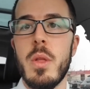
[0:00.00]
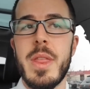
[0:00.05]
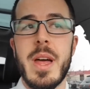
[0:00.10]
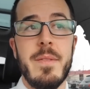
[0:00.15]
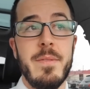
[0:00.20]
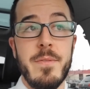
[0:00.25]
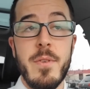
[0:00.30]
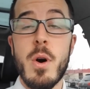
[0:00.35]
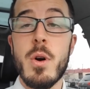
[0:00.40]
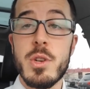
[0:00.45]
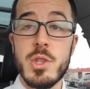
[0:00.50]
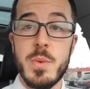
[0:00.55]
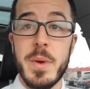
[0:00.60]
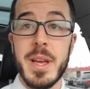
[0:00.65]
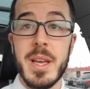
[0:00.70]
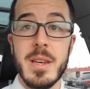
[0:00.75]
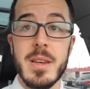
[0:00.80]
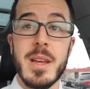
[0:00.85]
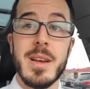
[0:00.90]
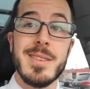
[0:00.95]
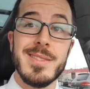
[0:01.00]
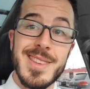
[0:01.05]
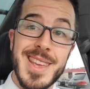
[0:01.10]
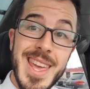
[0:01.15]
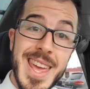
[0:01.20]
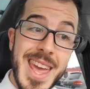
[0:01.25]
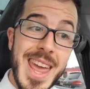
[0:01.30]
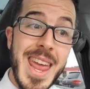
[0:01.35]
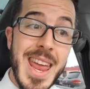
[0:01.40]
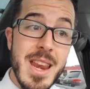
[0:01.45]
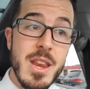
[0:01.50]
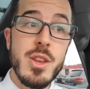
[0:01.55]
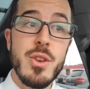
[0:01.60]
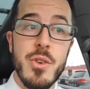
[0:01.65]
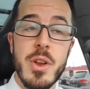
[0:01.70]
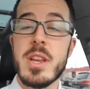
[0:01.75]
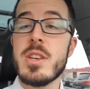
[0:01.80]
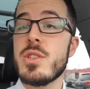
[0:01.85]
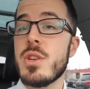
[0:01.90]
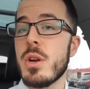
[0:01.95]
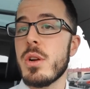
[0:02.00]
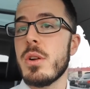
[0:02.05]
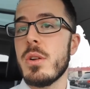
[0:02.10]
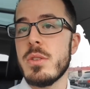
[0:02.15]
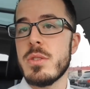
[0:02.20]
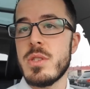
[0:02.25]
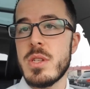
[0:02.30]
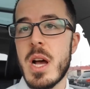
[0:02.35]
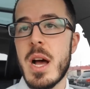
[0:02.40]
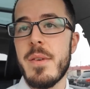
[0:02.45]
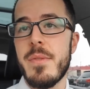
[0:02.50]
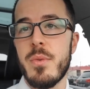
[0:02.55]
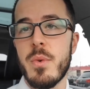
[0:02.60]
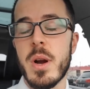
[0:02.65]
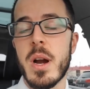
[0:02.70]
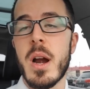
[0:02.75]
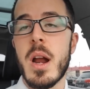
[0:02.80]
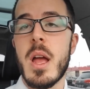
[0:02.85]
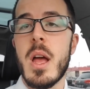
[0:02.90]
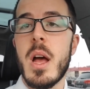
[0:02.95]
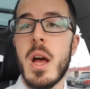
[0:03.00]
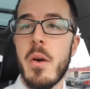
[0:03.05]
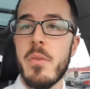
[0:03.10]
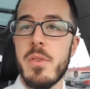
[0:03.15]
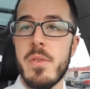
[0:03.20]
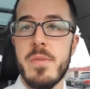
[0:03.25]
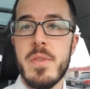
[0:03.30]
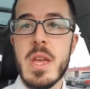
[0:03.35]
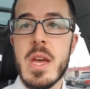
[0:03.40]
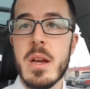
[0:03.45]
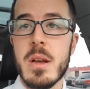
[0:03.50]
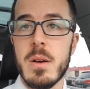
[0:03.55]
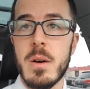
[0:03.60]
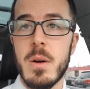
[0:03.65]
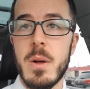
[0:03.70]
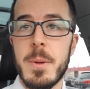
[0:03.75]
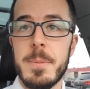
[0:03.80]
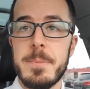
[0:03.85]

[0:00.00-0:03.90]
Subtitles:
that Volkswagen does in your internal software of the vehicle.